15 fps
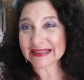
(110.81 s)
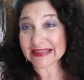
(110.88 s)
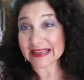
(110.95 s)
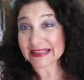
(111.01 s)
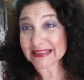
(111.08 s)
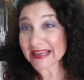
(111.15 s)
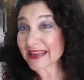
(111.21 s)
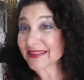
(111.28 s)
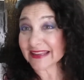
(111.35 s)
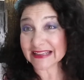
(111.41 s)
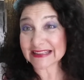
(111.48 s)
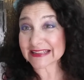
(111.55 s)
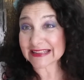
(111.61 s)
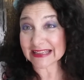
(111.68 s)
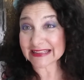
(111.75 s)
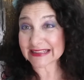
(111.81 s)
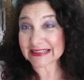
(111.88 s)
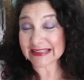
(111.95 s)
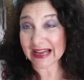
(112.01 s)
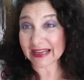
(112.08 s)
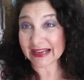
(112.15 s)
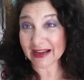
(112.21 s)
they say that it's
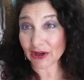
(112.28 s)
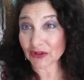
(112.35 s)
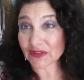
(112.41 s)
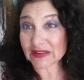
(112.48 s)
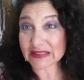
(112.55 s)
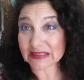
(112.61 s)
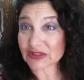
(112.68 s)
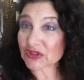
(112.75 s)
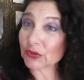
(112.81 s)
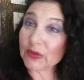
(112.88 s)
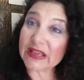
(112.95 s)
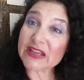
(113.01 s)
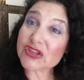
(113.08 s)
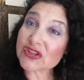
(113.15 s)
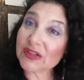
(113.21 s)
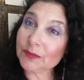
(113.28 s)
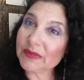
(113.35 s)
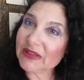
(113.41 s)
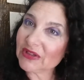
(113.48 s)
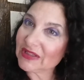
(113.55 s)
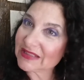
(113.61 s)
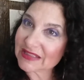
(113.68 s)
not a healthy situation
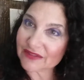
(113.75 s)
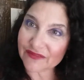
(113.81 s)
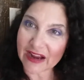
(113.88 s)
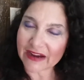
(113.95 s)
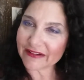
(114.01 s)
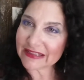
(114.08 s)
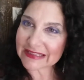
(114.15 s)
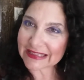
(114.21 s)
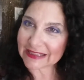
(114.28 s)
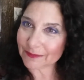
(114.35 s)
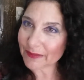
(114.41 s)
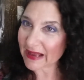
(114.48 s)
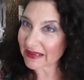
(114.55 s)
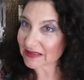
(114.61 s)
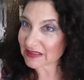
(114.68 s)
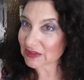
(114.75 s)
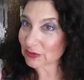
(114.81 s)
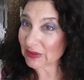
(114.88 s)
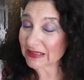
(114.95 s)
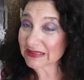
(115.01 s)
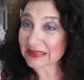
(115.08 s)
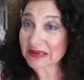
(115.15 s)
because the virus can pass
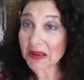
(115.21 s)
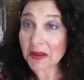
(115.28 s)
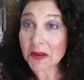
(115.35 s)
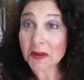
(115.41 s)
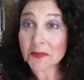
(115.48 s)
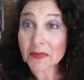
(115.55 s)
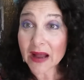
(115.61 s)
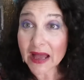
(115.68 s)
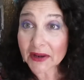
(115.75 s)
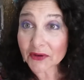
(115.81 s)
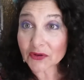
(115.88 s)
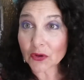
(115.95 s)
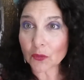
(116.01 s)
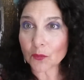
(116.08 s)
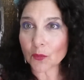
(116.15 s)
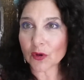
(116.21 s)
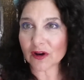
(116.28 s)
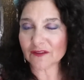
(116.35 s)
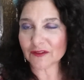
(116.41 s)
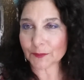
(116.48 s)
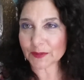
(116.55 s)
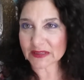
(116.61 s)
to us. I don't know more
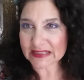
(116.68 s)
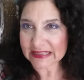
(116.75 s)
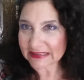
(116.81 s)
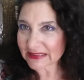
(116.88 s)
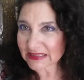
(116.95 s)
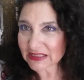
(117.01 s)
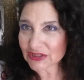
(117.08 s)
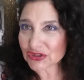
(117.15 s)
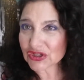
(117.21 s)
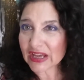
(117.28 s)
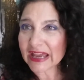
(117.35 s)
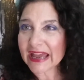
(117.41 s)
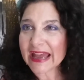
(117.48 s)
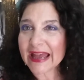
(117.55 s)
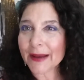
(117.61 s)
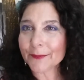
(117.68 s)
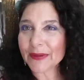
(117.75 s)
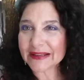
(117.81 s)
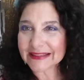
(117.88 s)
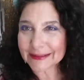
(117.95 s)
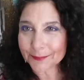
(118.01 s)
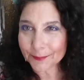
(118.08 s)
of a percentage,
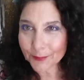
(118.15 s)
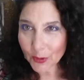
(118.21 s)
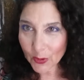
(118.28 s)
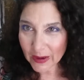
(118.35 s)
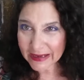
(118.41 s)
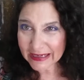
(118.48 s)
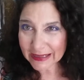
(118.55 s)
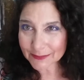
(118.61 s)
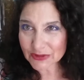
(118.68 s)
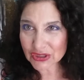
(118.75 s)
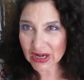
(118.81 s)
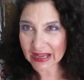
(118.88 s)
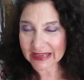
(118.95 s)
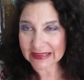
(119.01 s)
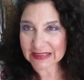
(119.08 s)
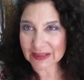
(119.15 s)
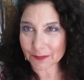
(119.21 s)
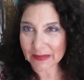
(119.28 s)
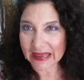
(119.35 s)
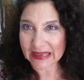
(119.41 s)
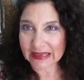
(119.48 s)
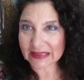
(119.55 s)
but the point I'm trying to
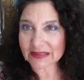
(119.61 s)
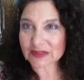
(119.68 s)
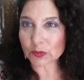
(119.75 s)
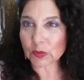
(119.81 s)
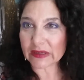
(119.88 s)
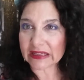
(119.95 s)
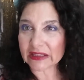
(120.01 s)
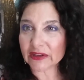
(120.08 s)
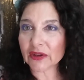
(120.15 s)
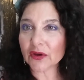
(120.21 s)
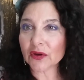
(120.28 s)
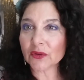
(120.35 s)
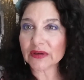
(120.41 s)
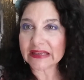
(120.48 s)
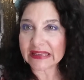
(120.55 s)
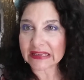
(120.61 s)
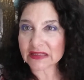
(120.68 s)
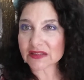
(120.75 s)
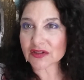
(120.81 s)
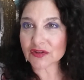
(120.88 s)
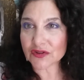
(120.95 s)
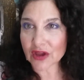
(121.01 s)
make is we no
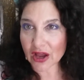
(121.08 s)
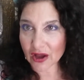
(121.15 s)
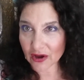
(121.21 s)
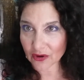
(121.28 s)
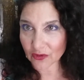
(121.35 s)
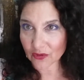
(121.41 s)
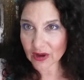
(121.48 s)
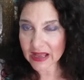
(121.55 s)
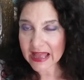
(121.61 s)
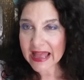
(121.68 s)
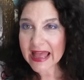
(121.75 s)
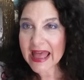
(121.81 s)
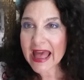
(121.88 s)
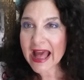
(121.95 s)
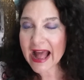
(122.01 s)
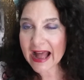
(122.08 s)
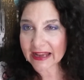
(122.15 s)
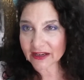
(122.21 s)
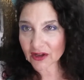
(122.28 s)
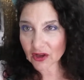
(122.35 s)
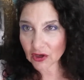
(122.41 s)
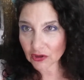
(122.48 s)
need to know how
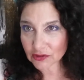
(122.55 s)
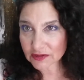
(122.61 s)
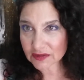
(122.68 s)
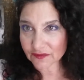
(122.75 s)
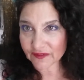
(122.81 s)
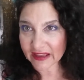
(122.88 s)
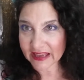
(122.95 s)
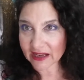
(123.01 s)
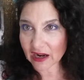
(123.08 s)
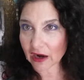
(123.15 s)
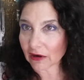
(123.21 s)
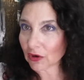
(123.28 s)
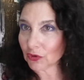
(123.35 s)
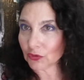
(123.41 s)
to cultivate our